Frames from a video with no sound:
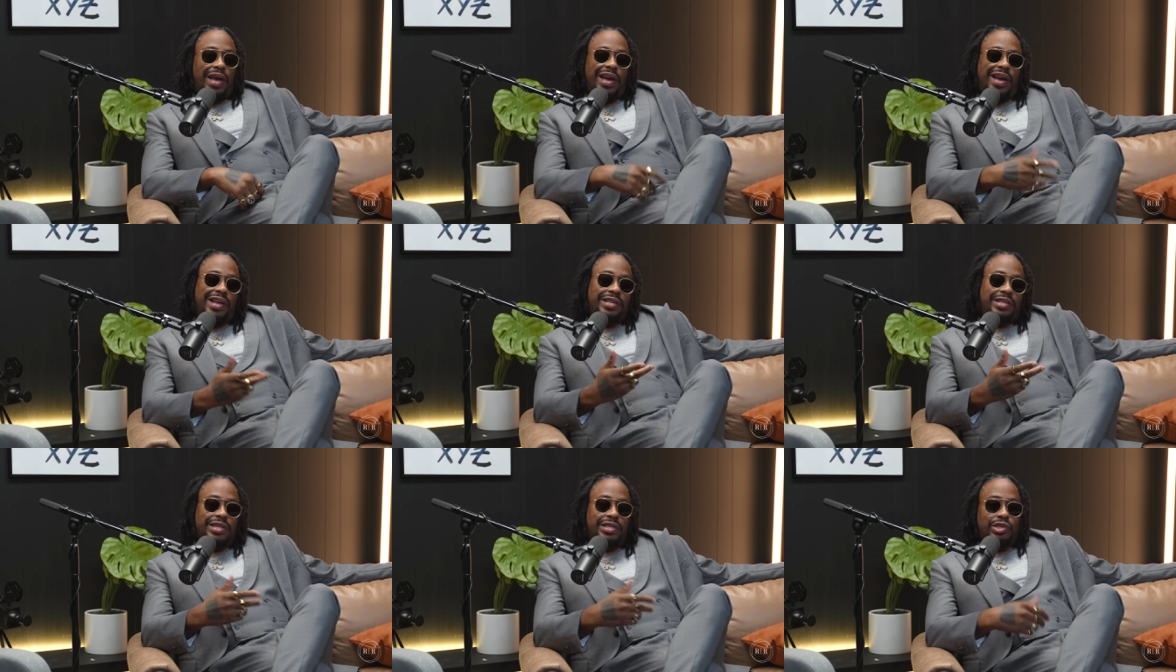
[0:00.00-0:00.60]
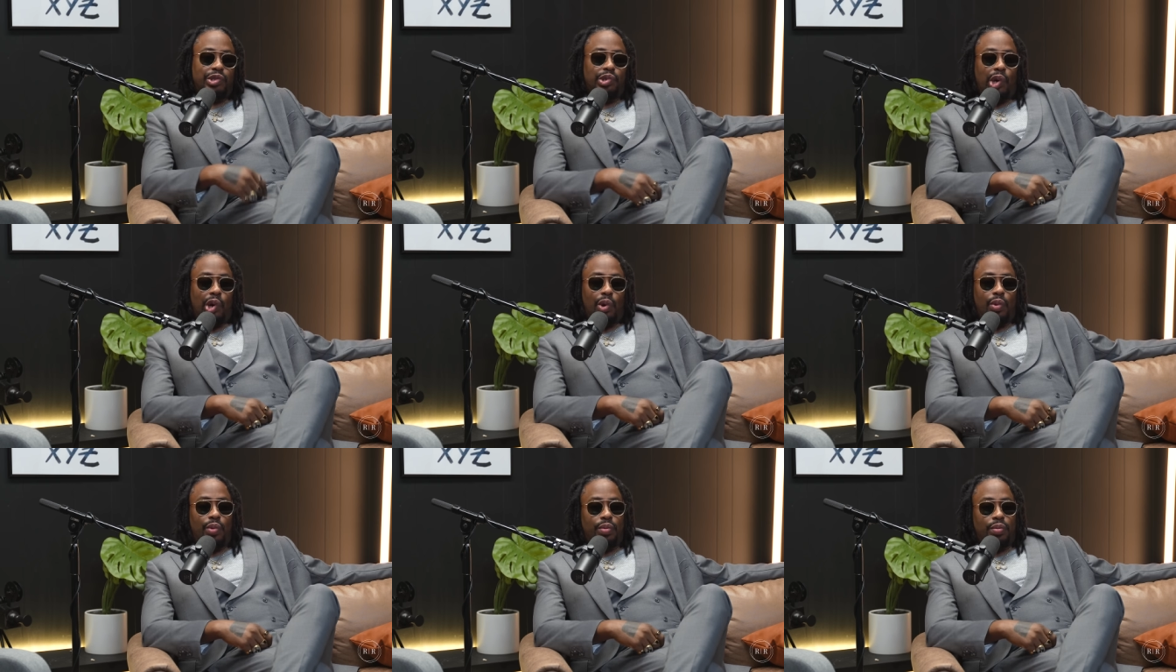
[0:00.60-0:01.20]
And just, you
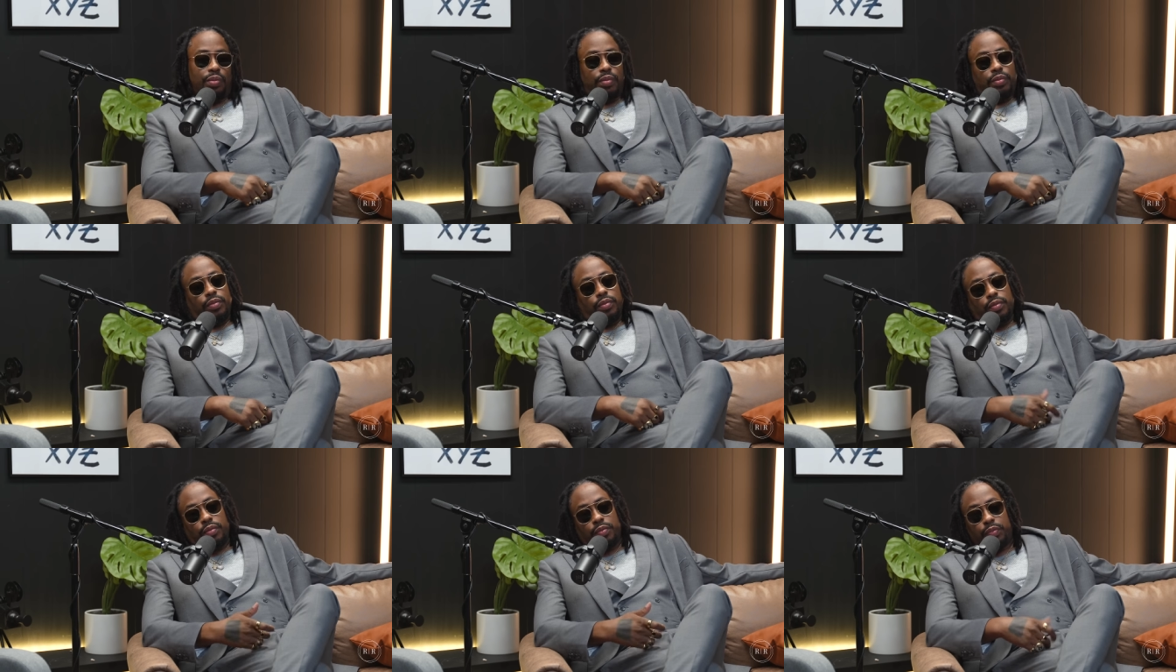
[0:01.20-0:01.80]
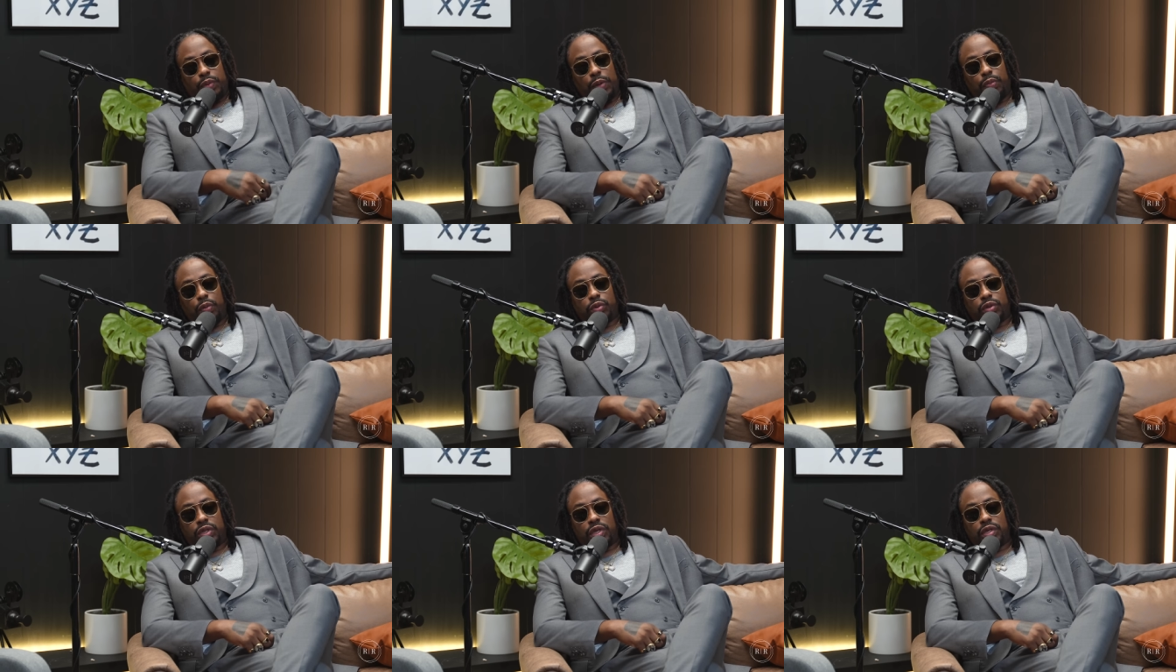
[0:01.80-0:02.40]
know, people
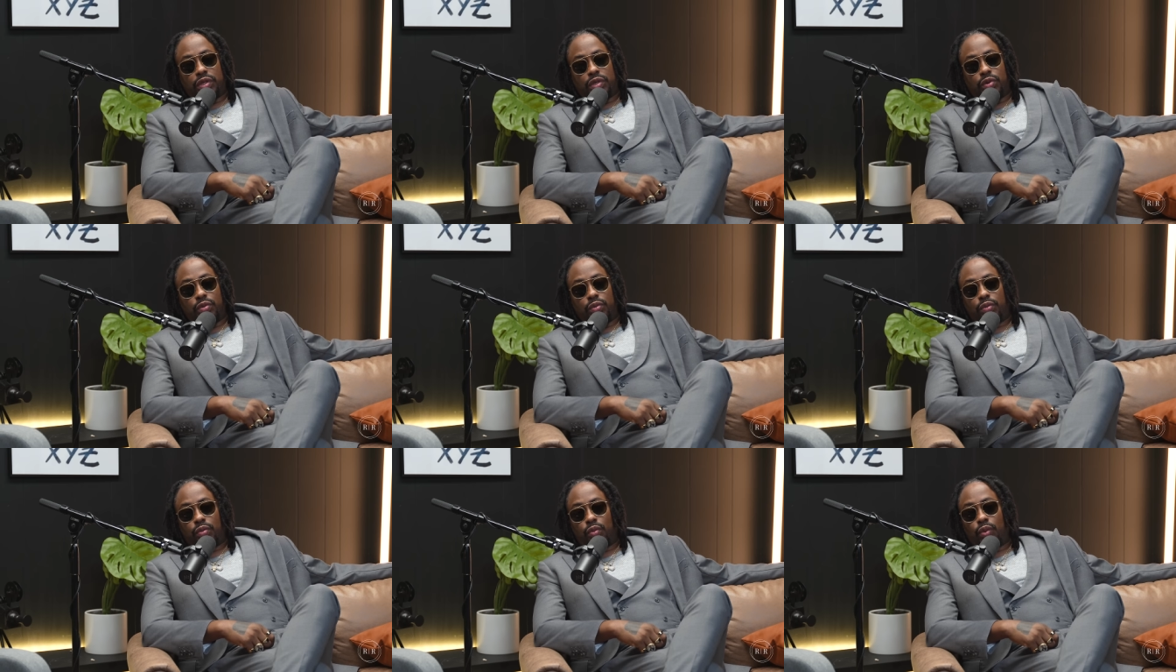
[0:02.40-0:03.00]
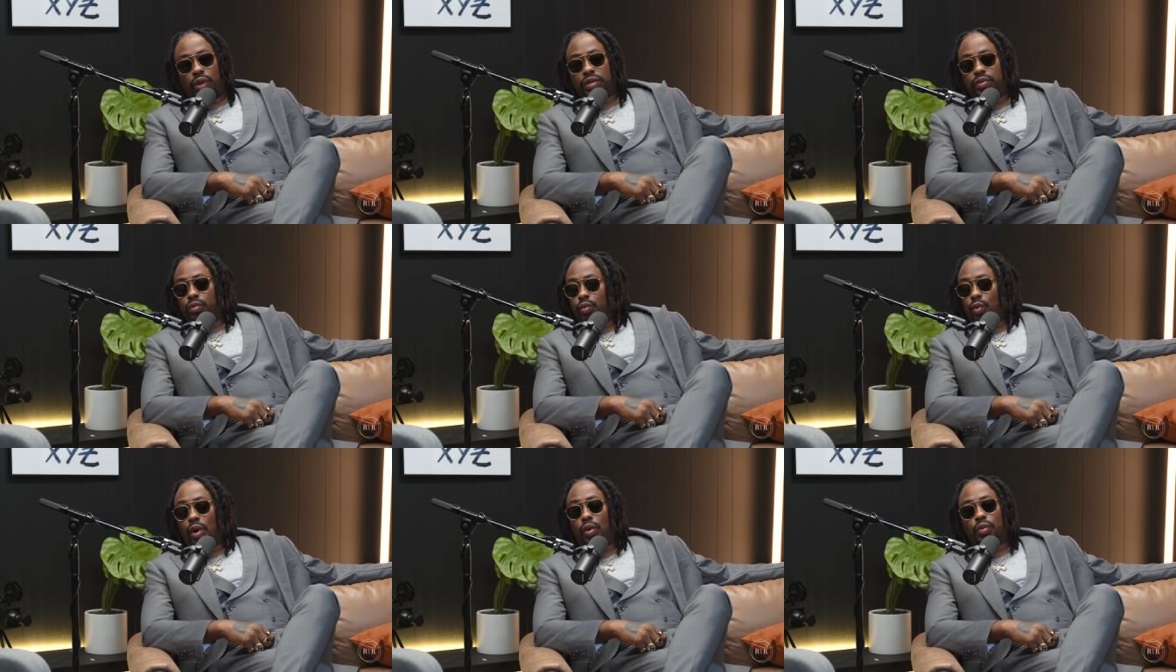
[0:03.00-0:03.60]
tend to want
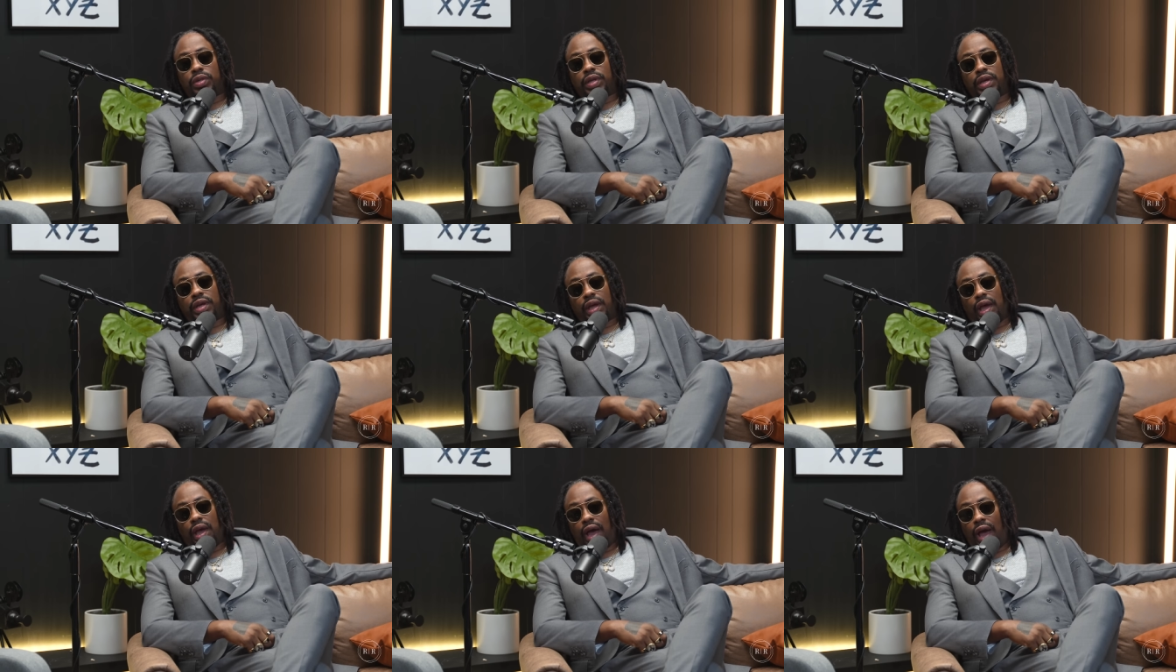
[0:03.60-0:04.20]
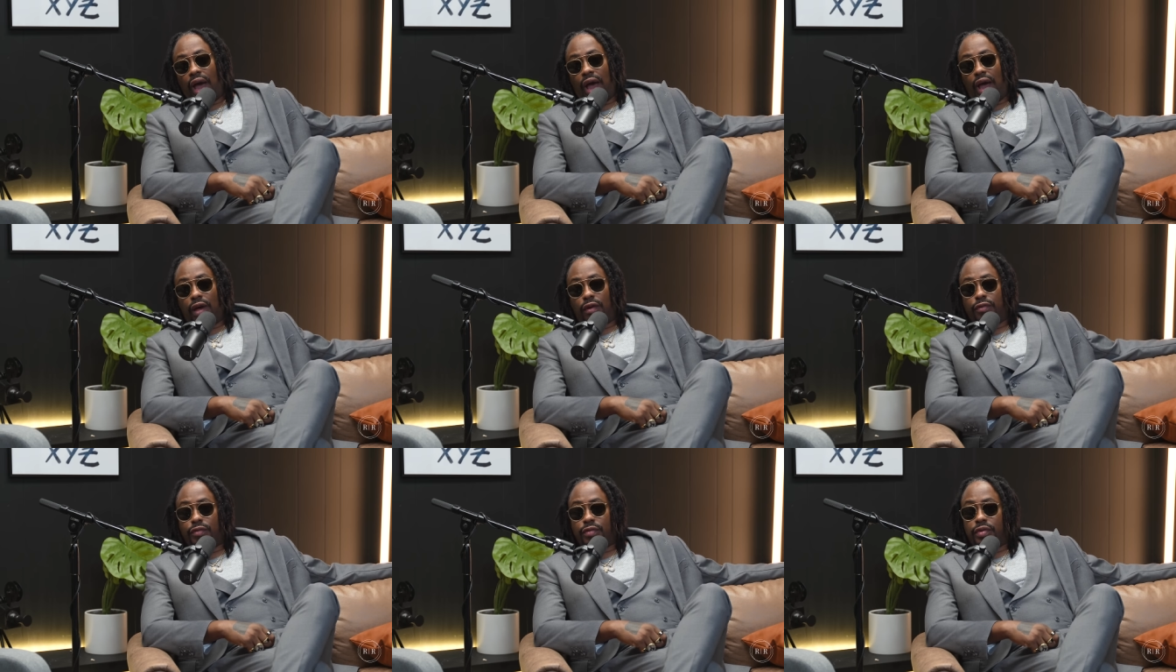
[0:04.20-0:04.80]
what they can't have.